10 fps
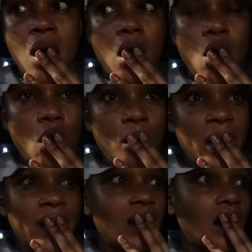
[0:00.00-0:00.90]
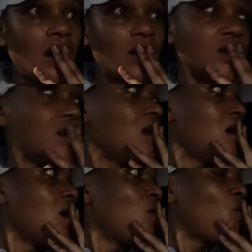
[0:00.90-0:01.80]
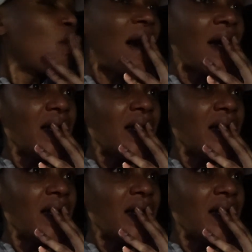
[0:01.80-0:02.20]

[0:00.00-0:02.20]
Oh my god, why